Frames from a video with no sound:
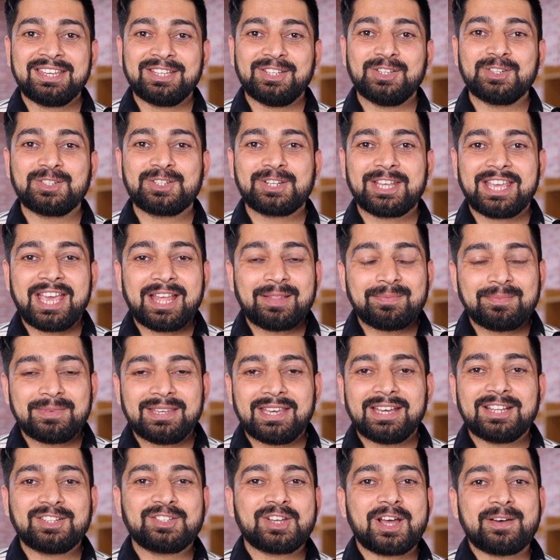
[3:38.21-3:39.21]
You can
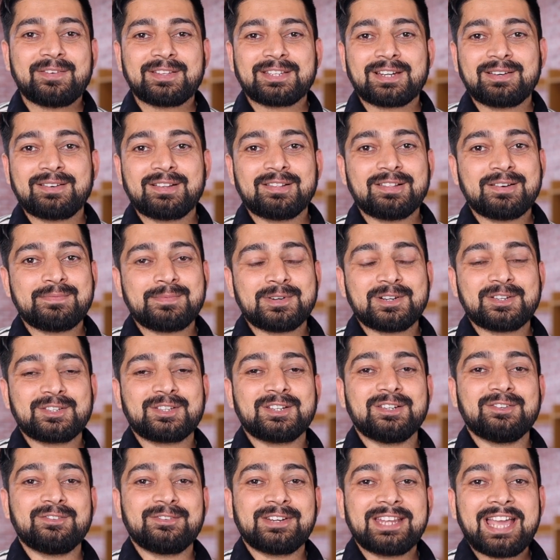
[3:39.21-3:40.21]
be a JavaScript developer
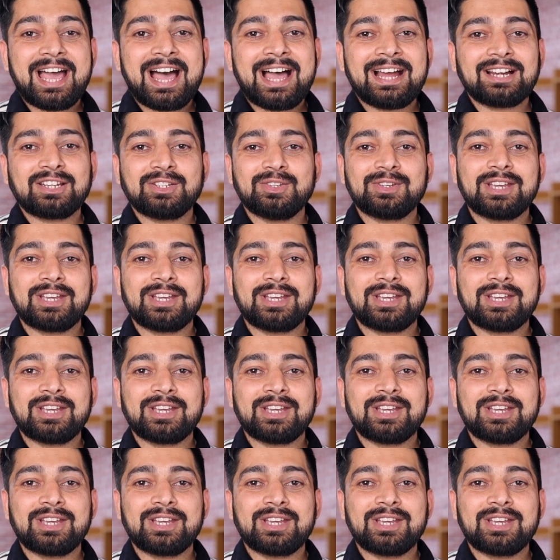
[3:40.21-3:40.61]
in React.